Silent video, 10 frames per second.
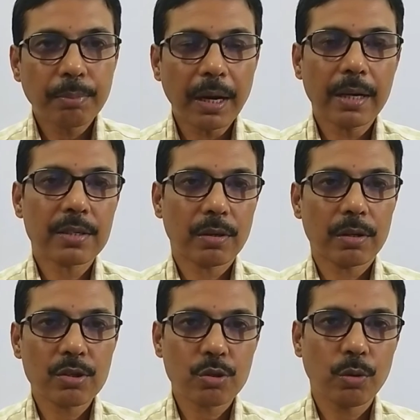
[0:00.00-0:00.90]
pats
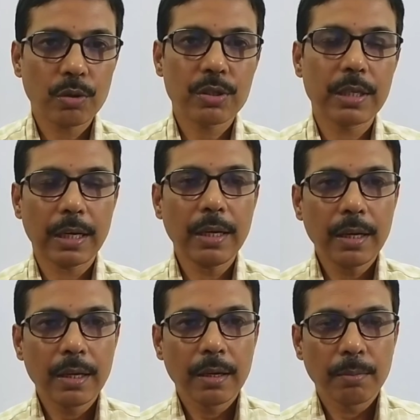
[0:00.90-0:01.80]
or strokes
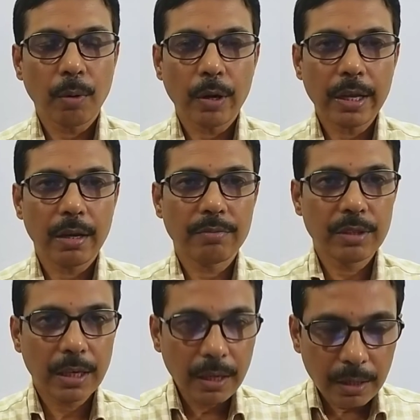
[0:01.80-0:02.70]
the body of
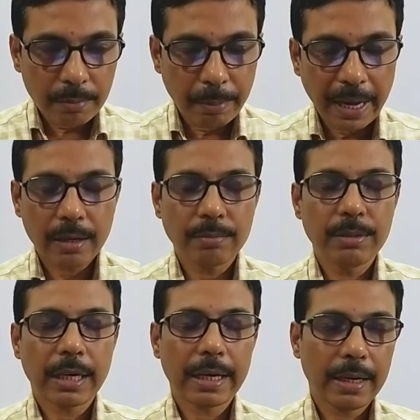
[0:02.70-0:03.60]
the back
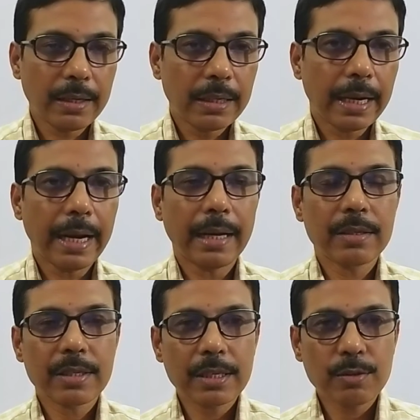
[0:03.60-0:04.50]
of the cat
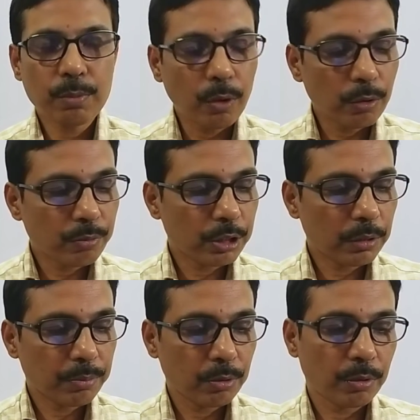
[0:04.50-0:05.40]
and says, poor
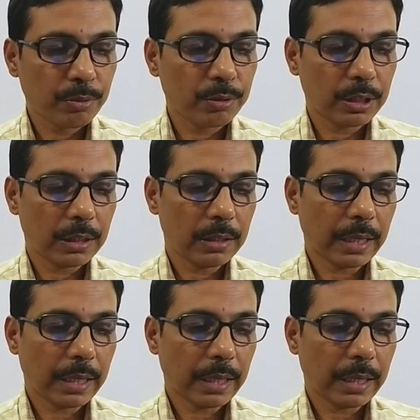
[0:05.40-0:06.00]
pushy.